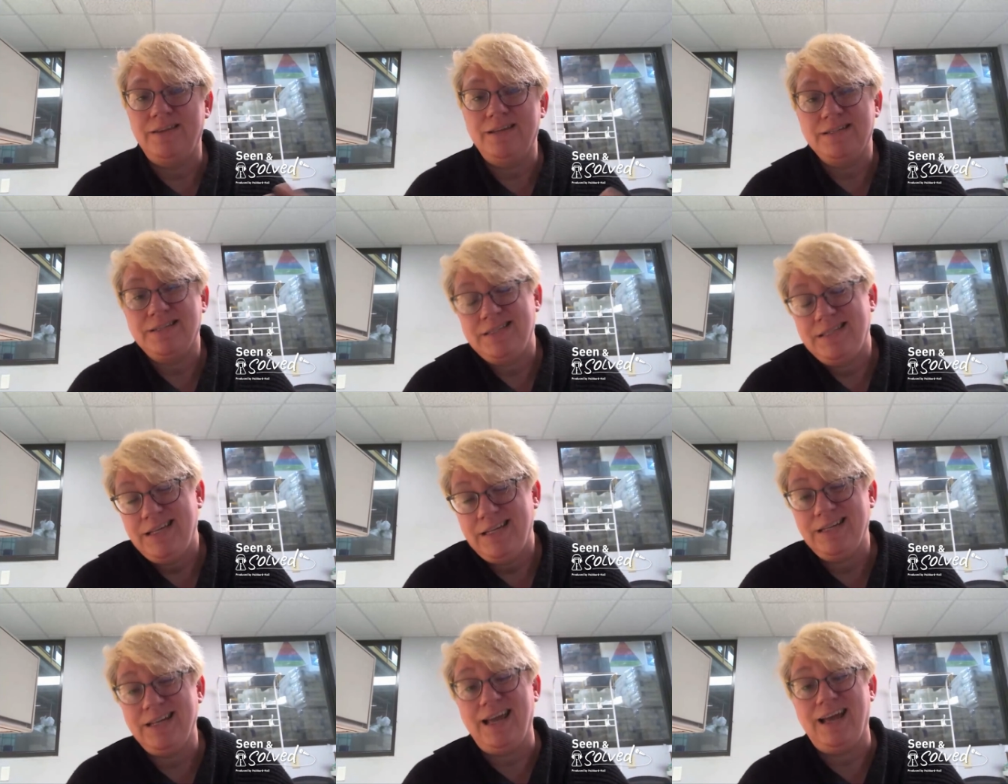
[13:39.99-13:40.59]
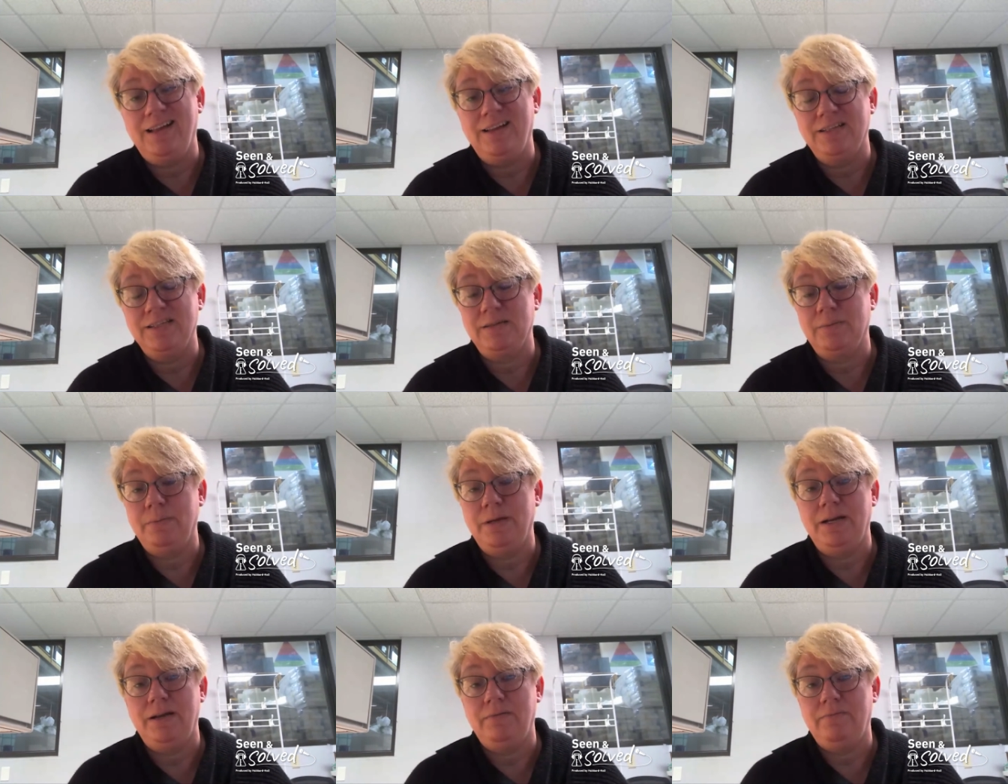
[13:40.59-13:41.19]
That's 10 gallons
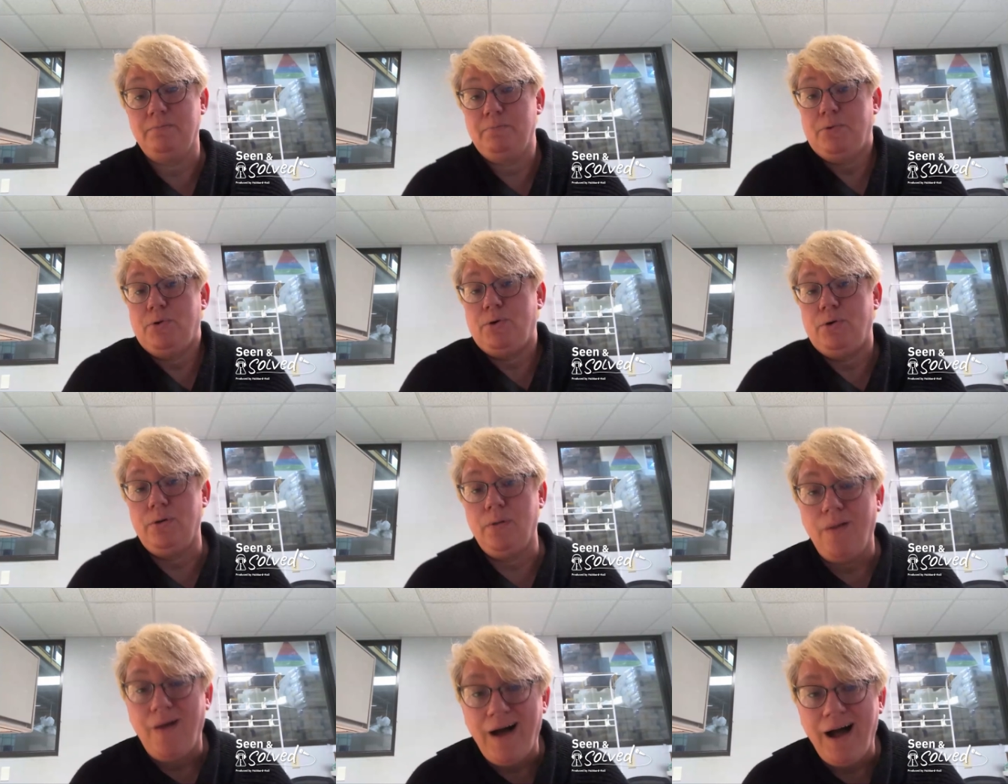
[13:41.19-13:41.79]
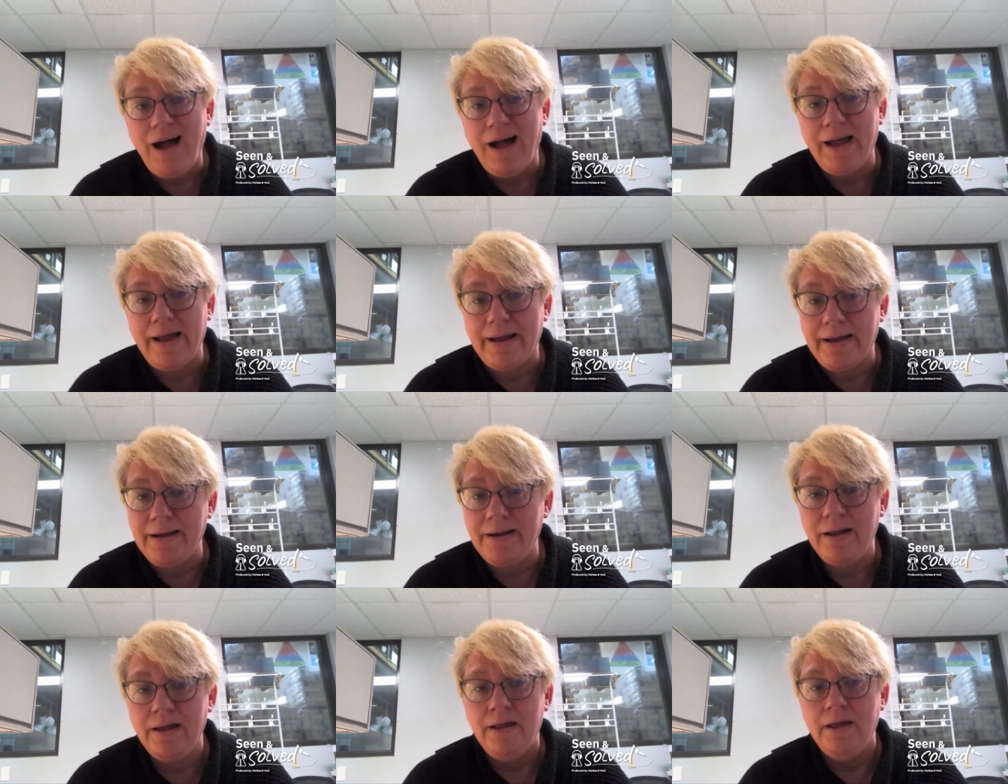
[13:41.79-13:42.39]
a minute per
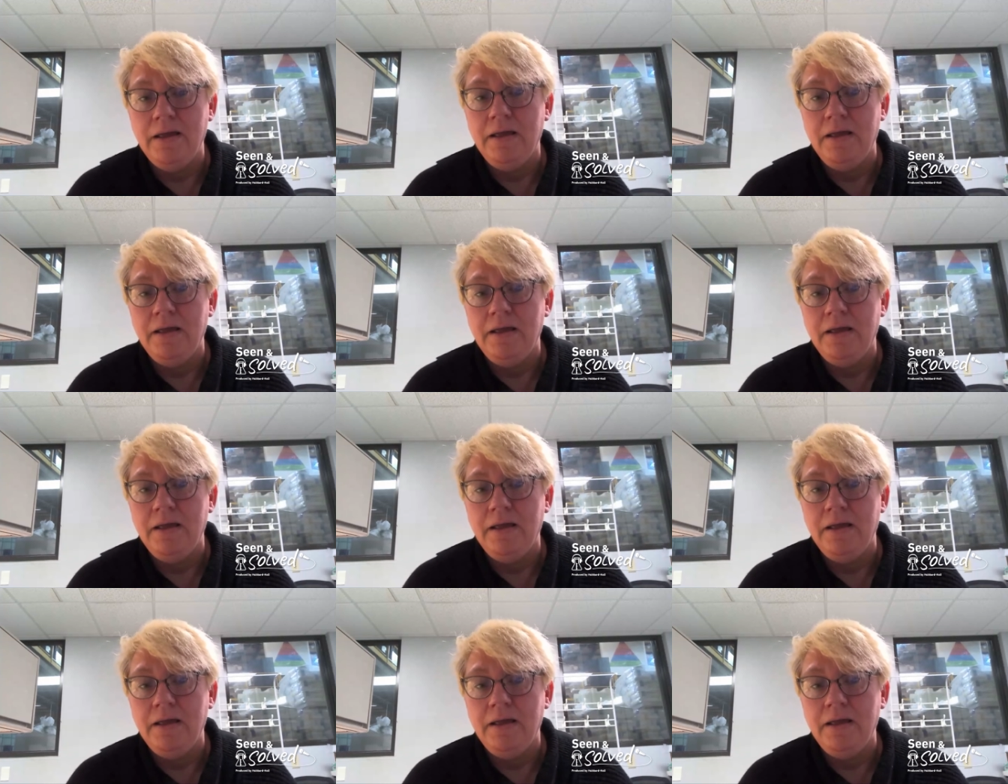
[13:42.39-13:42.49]
line.